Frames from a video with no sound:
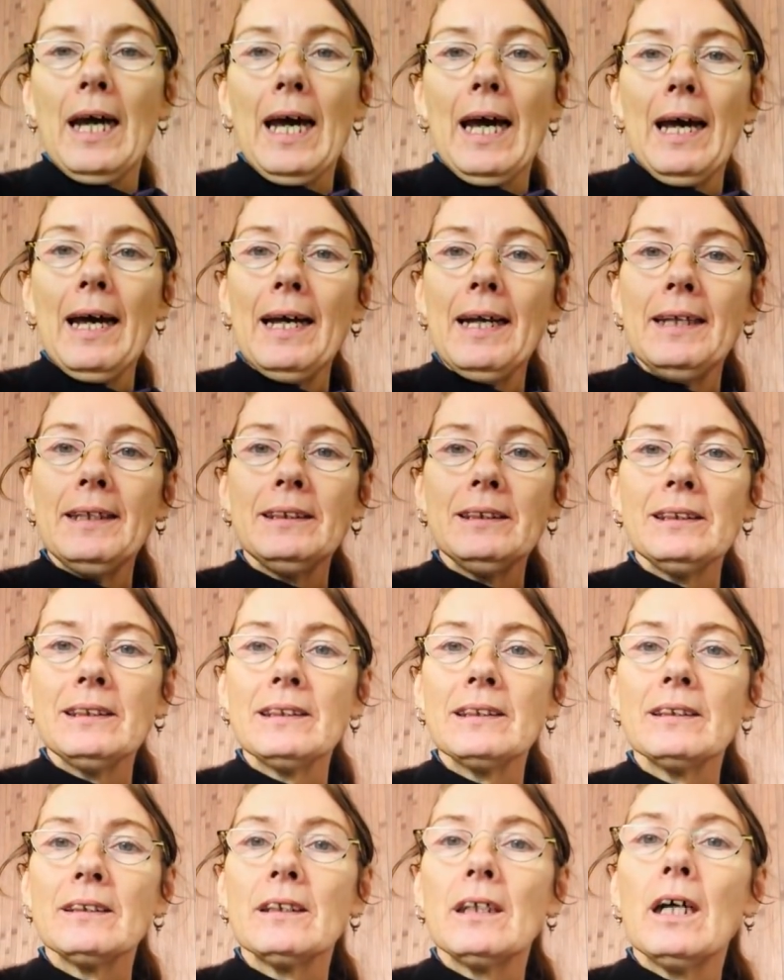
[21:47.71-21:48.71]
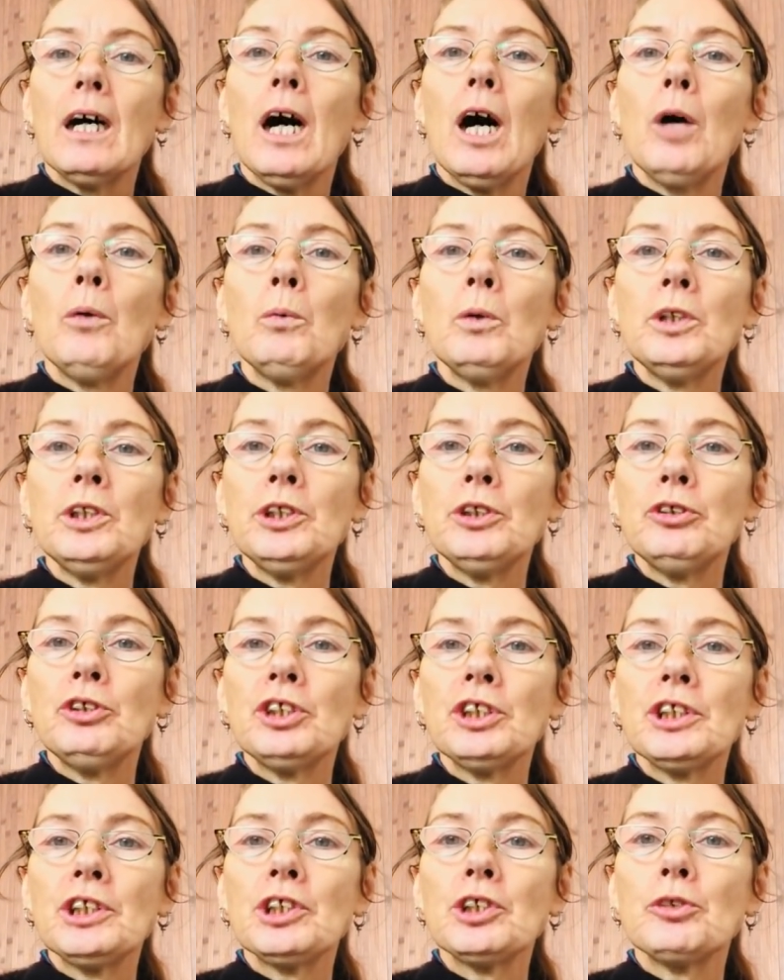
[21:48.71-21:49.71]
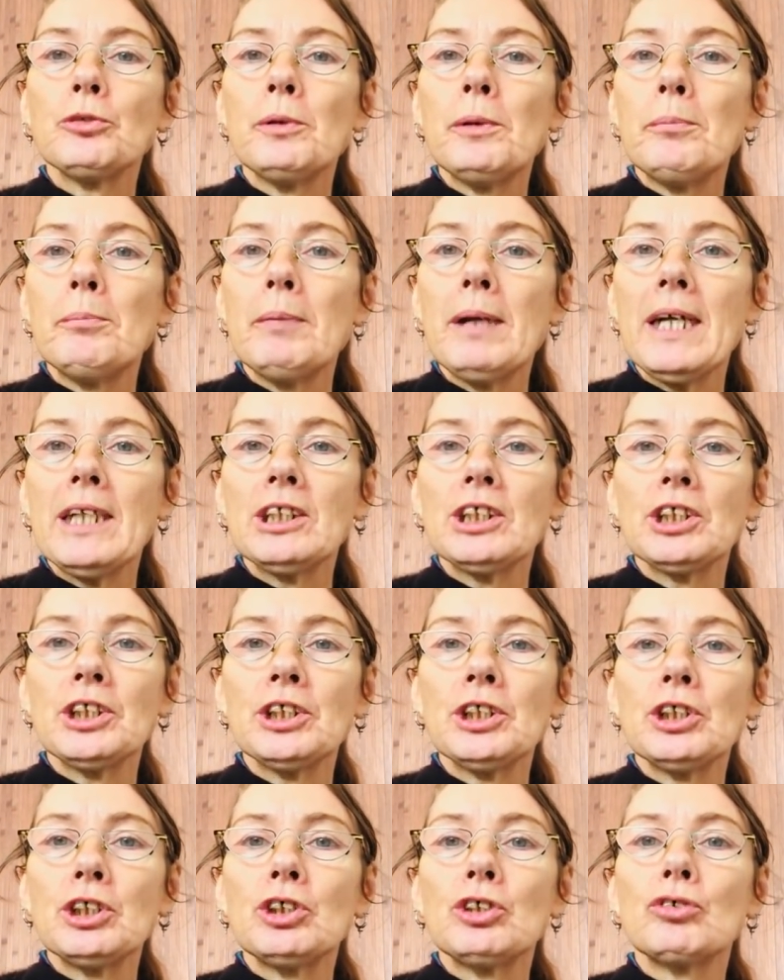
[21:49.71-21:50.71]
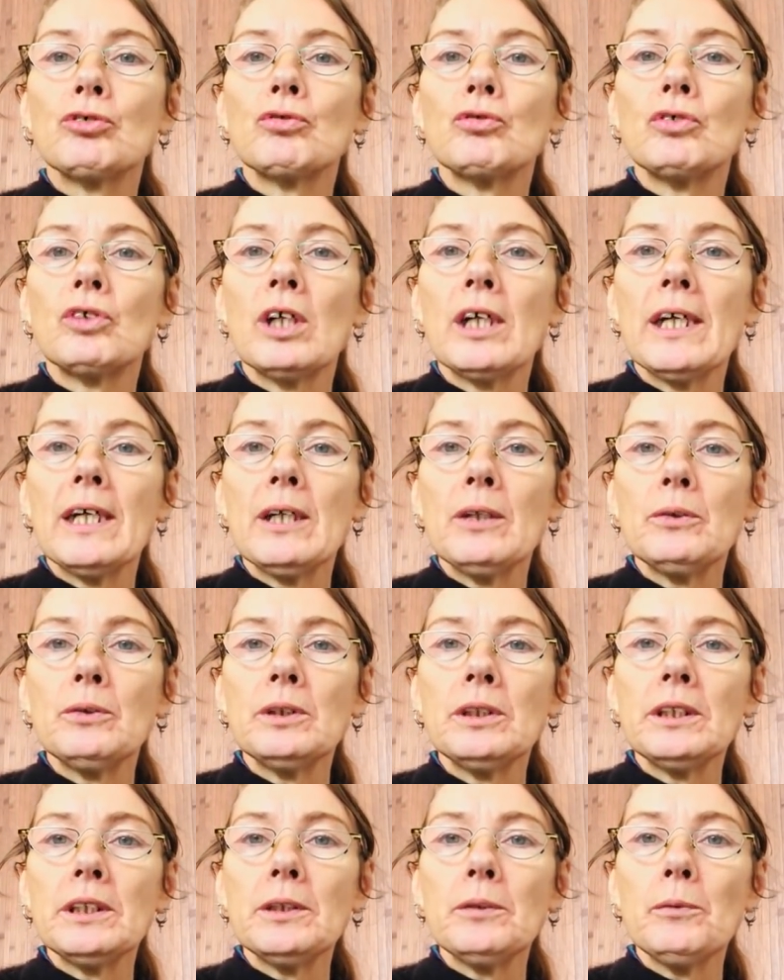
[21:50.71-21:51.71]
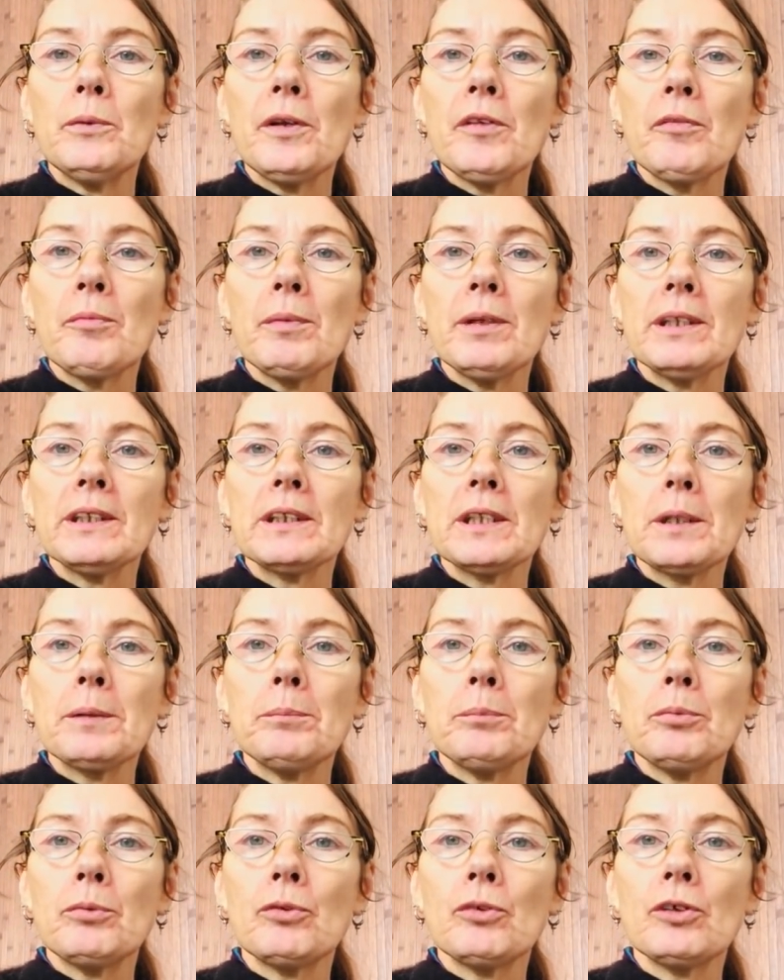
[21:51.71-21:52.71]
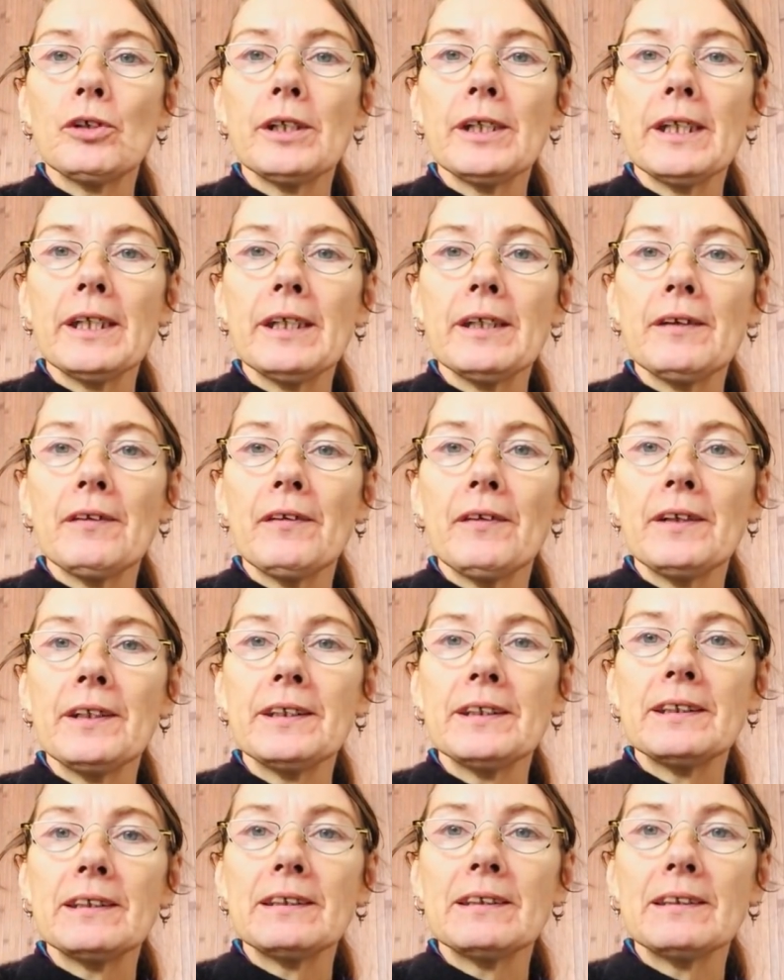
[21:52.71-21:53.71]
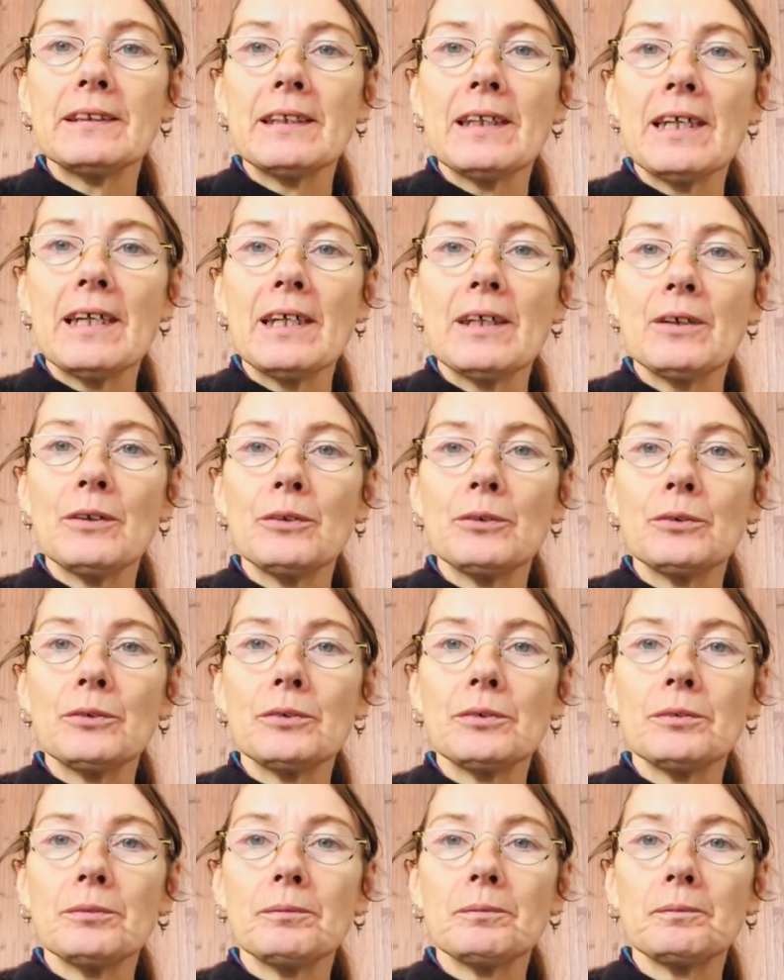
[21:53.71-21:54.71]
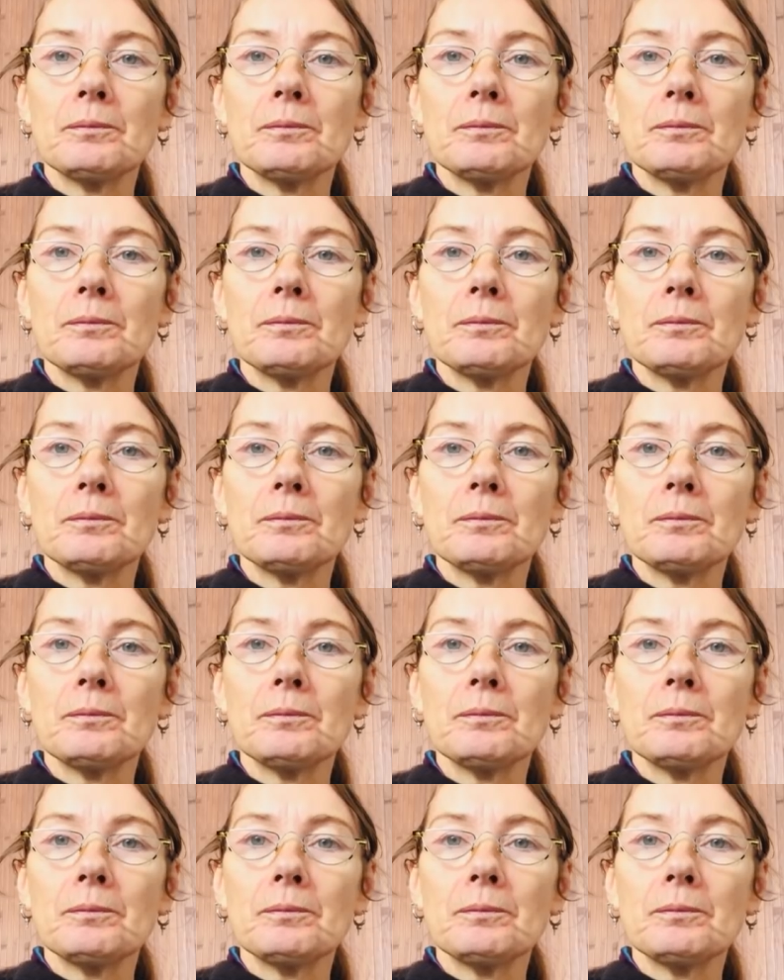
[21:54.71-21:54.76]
and I want you just to imagine grounding with me as I bring this down.